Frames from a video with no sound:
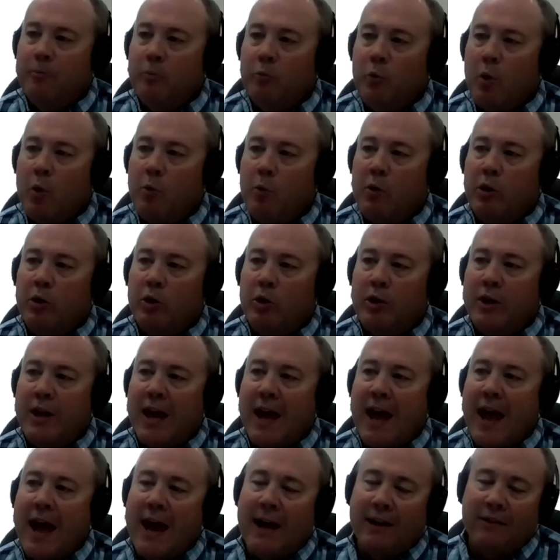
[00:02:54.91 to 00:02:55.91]
When we look
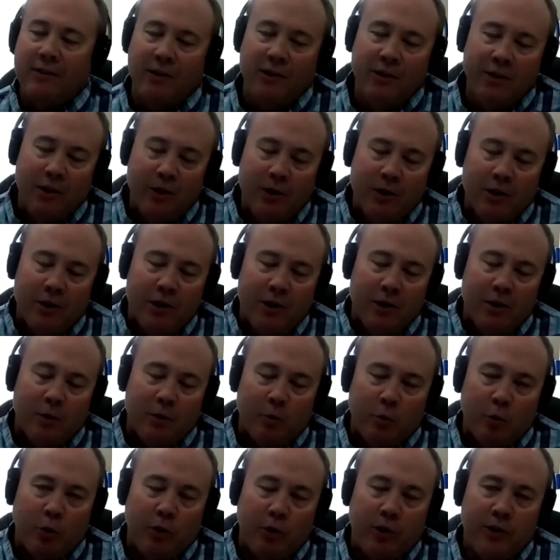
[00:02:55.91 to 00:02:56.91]
at
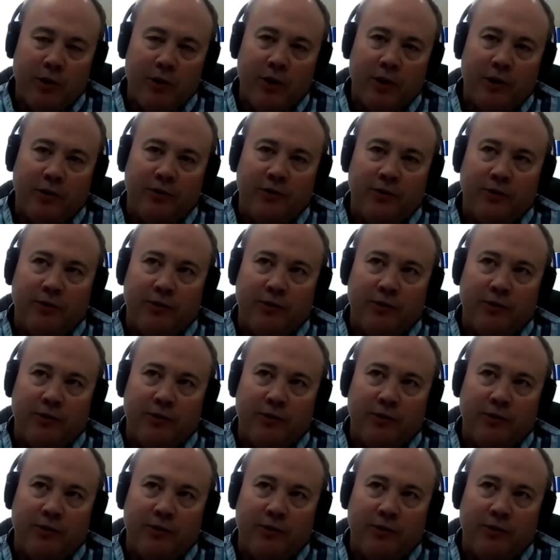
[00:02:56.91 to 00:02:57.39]
really the